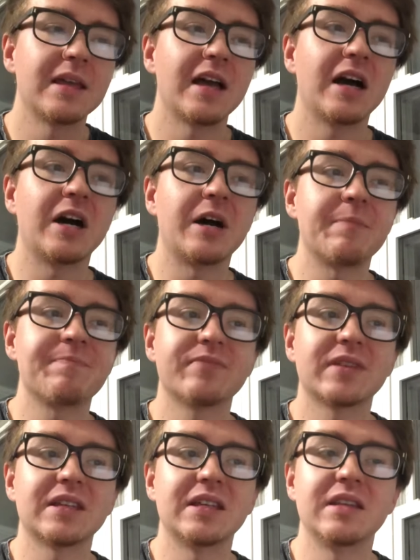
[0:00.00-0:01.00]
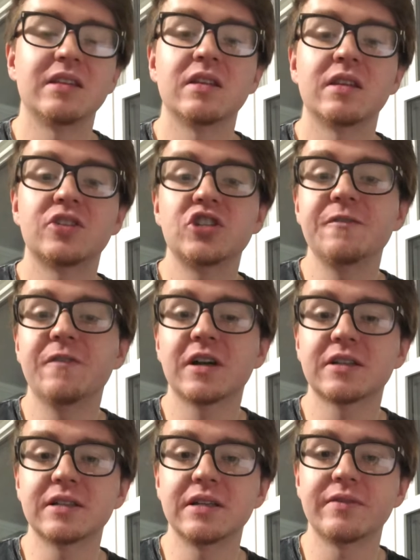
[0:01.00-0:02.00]
The
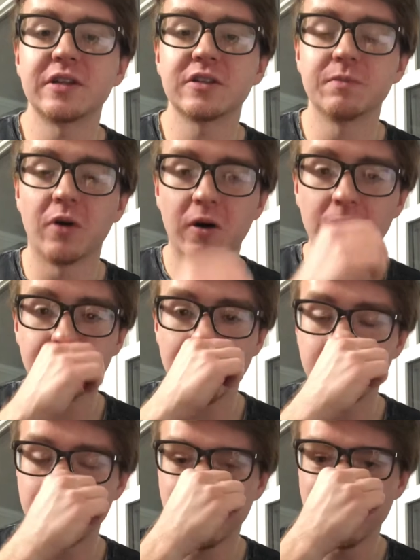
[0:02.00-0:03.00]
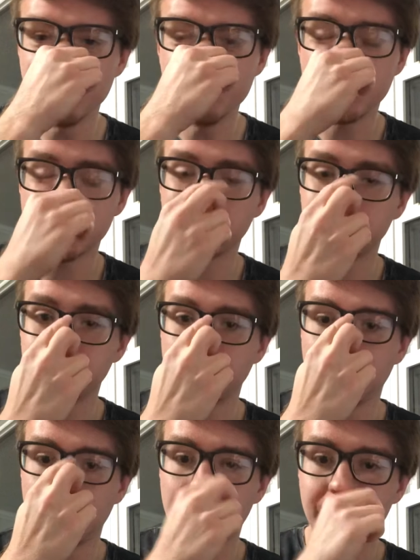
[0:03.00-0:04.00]
sheephox live in small family groups.
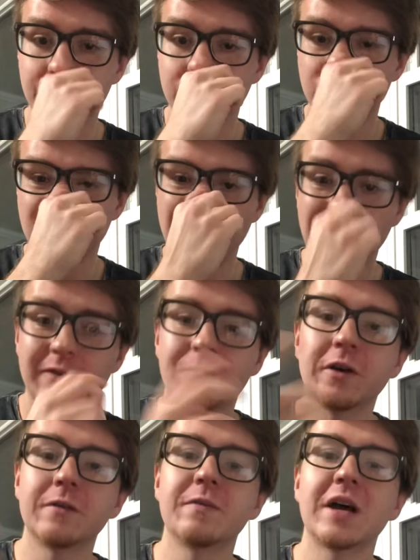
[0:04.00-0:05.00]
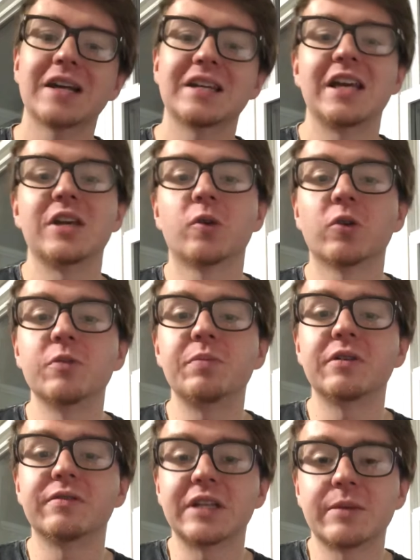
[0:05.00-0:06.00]
And fun fact, a group
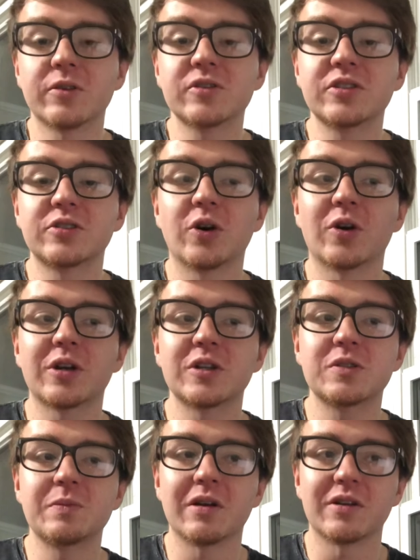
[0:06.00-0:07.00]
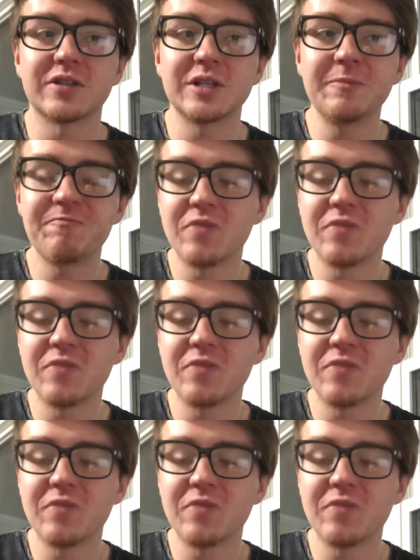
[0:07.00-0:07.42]
of lemurs is called a conspiracy.